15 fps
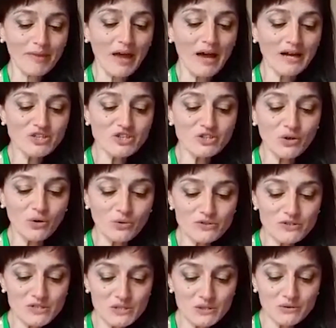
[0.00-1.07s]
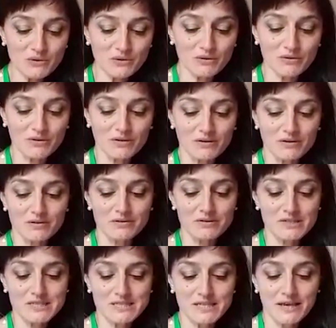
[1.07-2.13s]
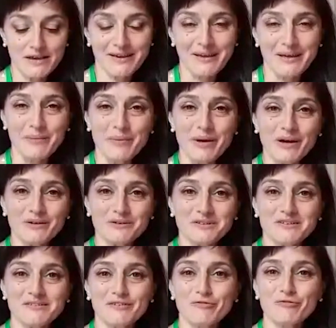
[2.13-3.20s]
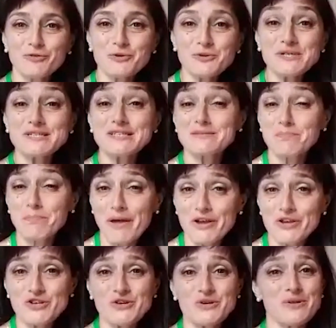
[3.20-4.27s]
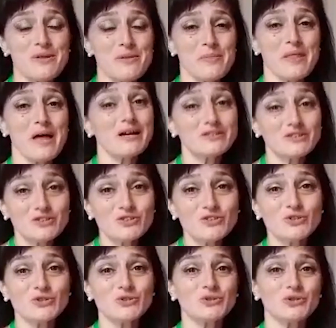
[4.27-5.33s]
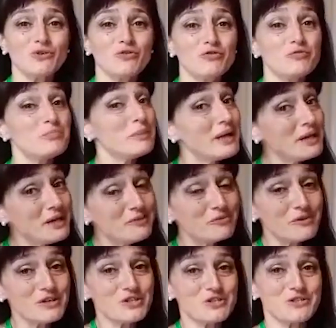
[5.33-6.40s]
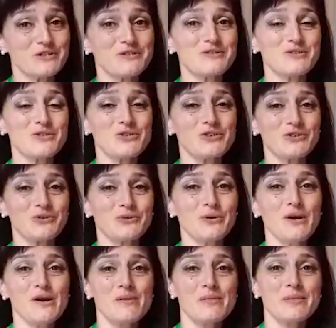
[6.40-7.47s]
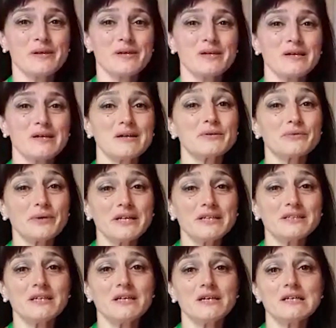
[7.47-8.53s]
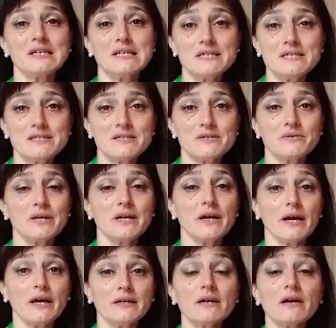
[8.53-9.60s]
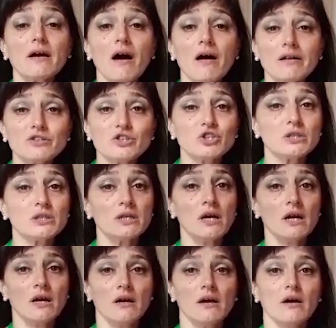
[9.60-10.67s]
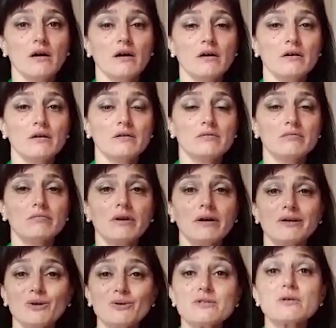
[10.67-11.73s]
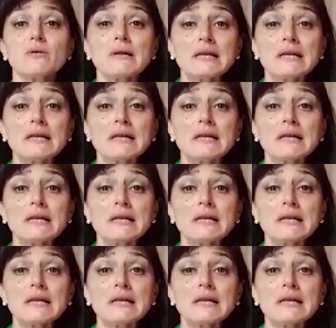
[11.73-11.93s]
I should also say about, of course, special attitude of many Russians to the great history and culture and also